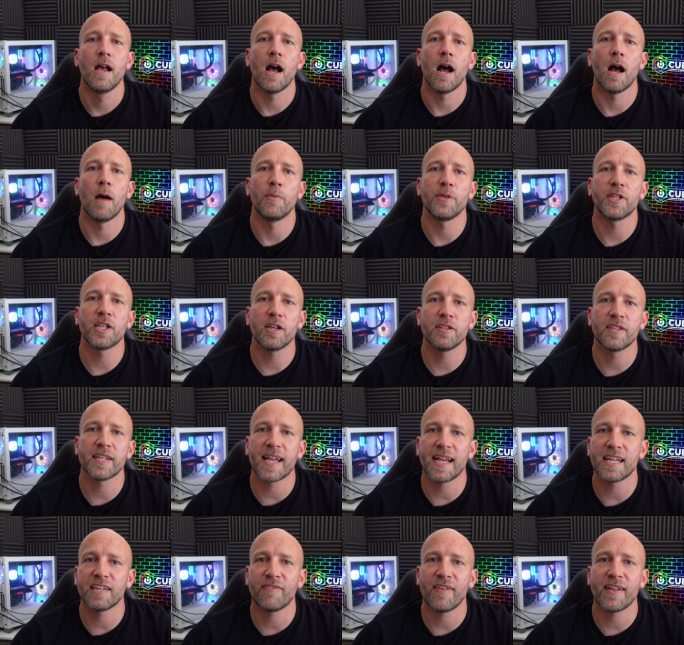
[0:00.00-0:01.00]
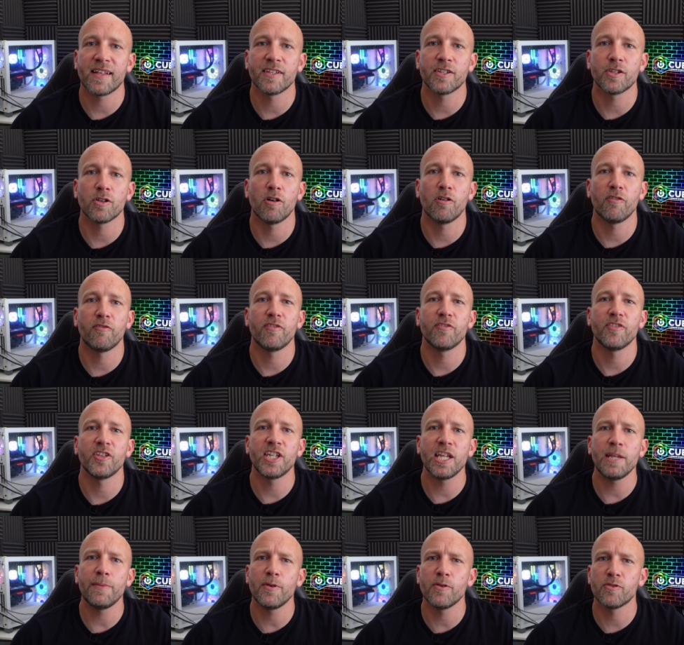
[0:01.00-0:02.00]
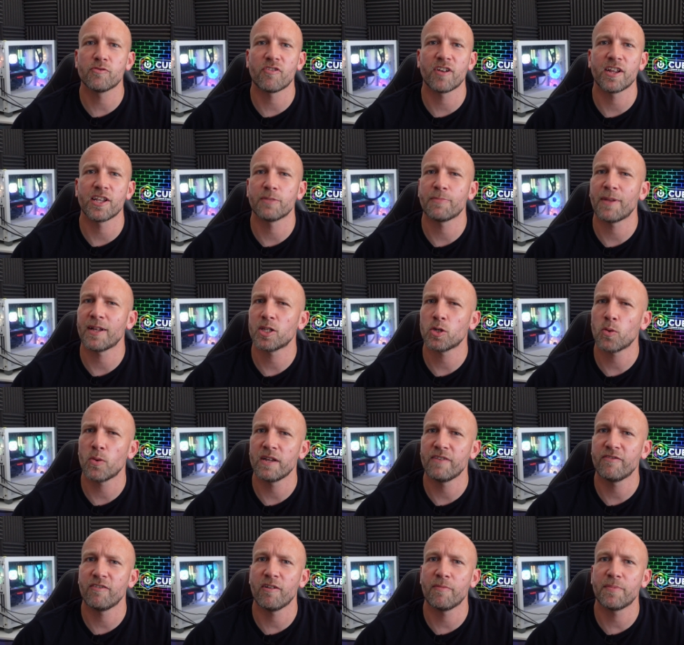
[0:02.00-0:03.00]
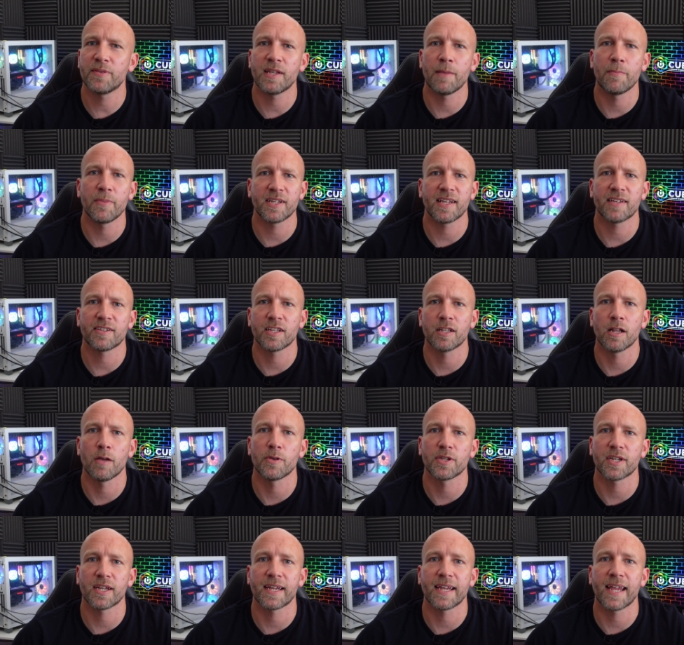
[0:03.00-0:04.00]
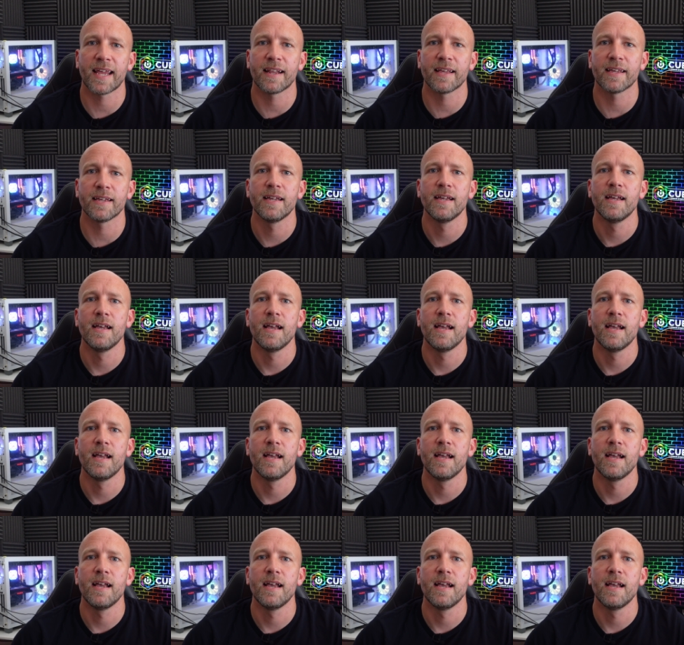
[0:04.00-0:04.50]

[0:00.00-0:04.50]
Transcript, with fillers: Um, we turned the case fans off. The GPU was running at about 25% because that's the lowest I could get it.